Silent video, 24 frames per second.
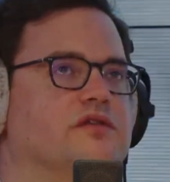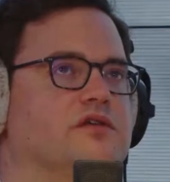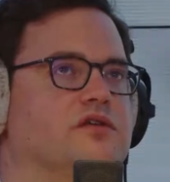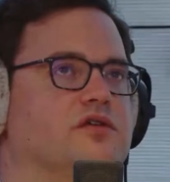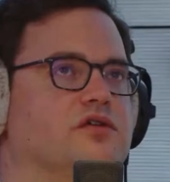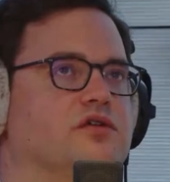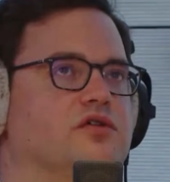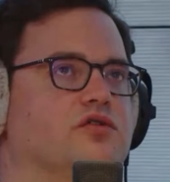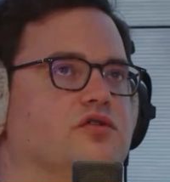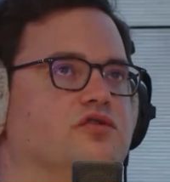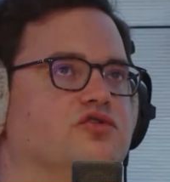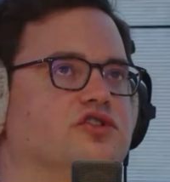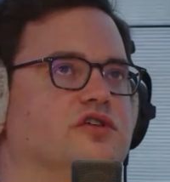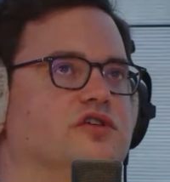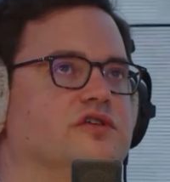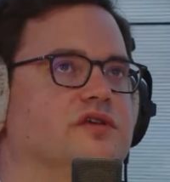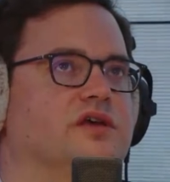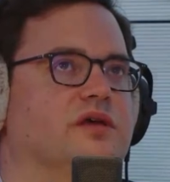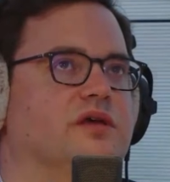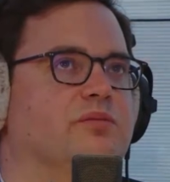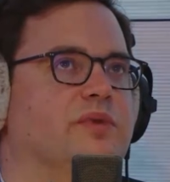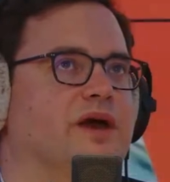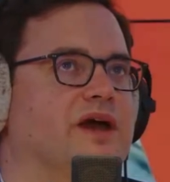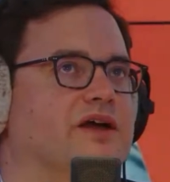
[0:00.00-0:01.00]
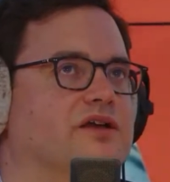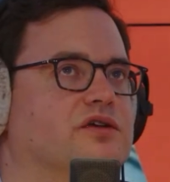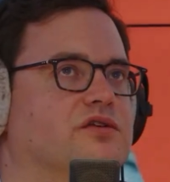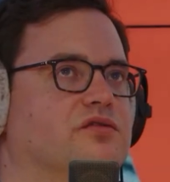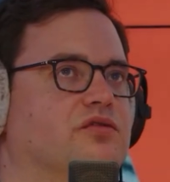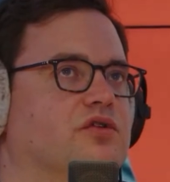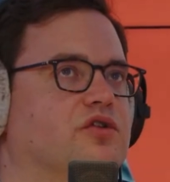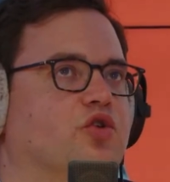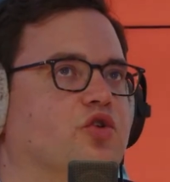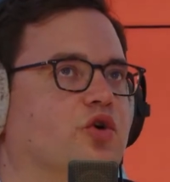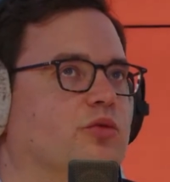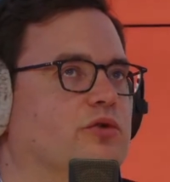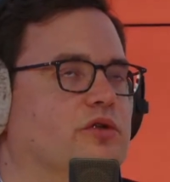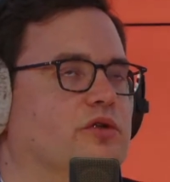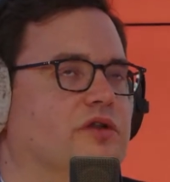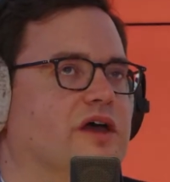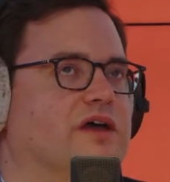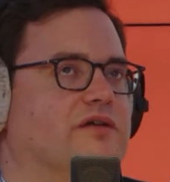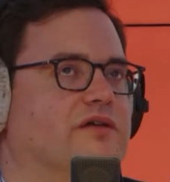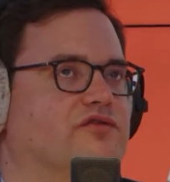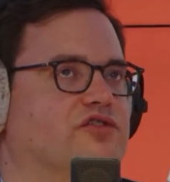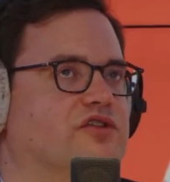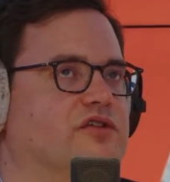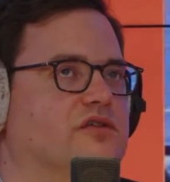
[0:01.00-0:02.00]
to just get back to a normal
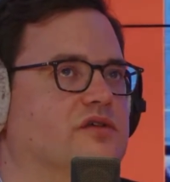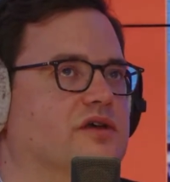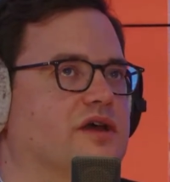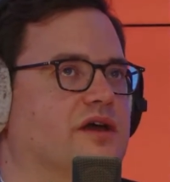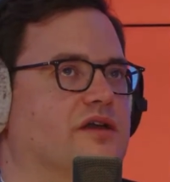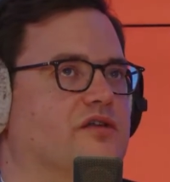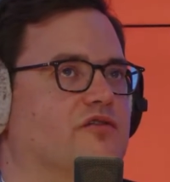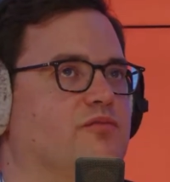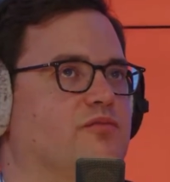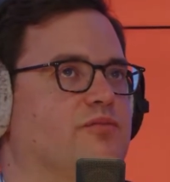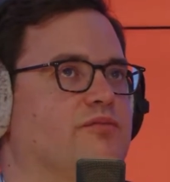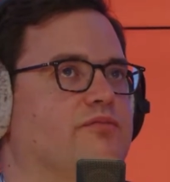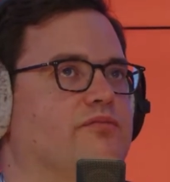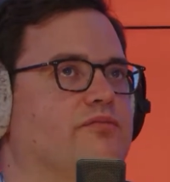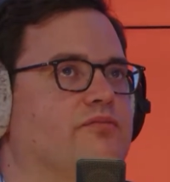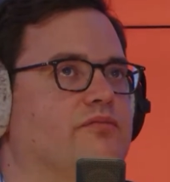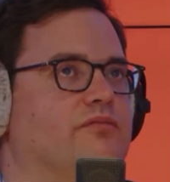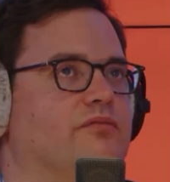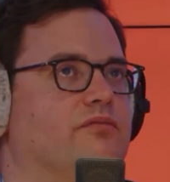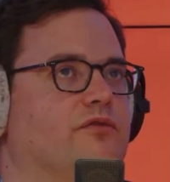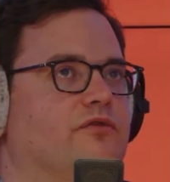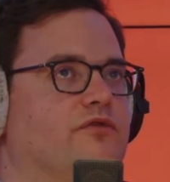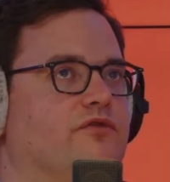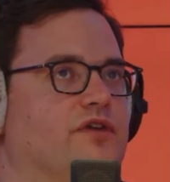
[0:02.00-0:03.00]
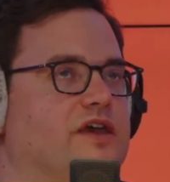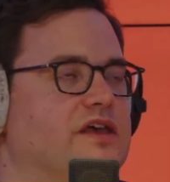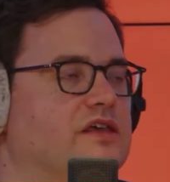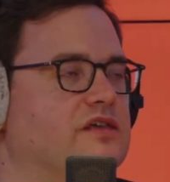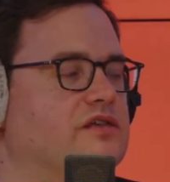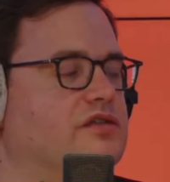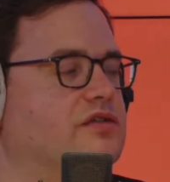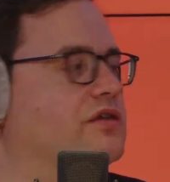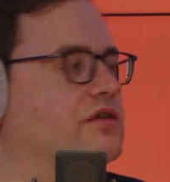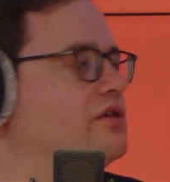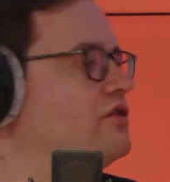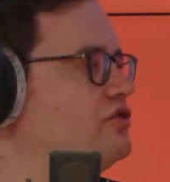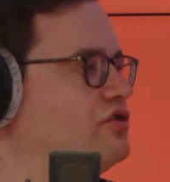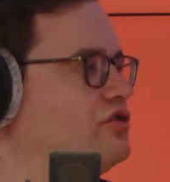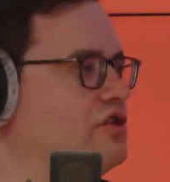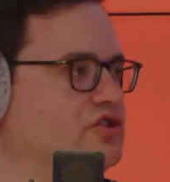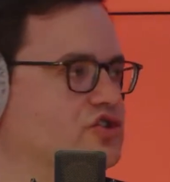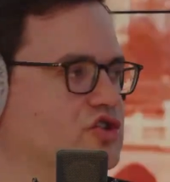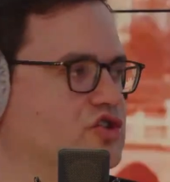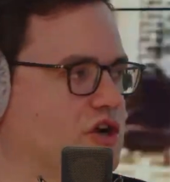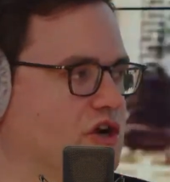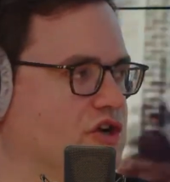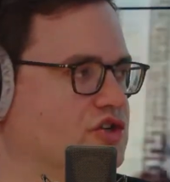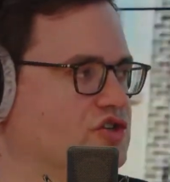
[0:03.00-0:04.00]
life, just kind of face the
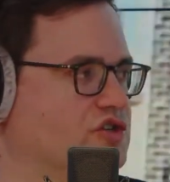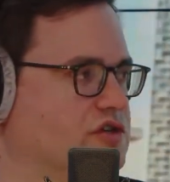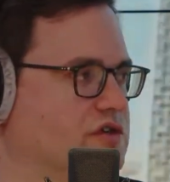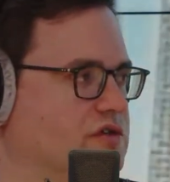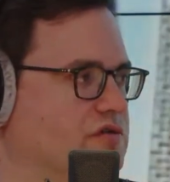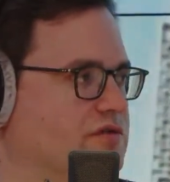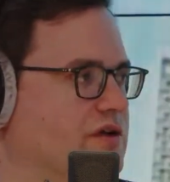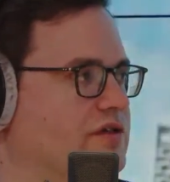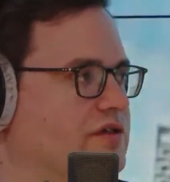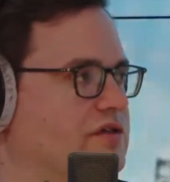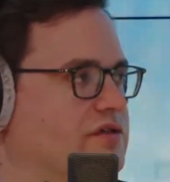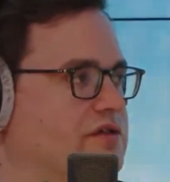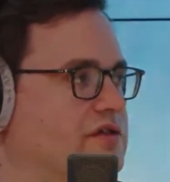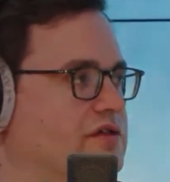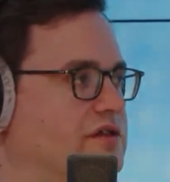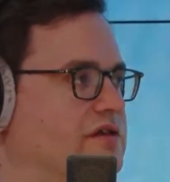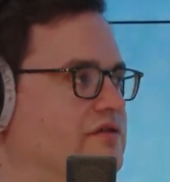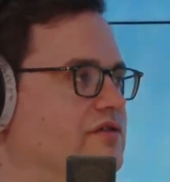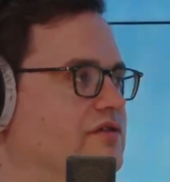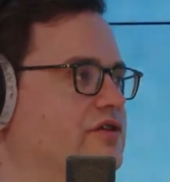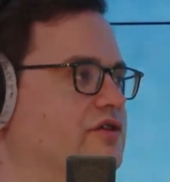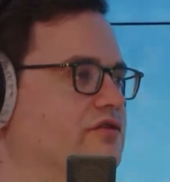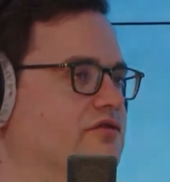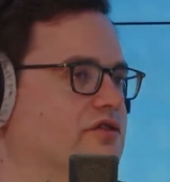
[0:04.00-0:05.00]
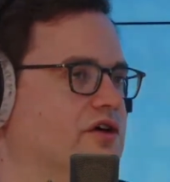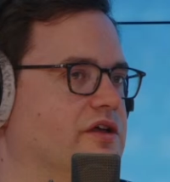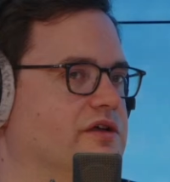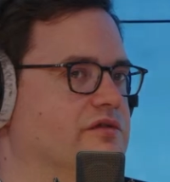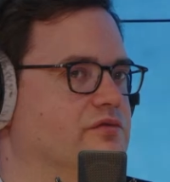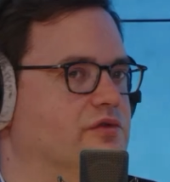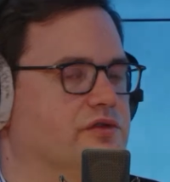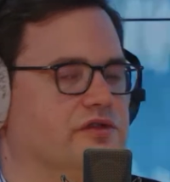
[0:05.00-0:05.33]
charges rather than live on the run with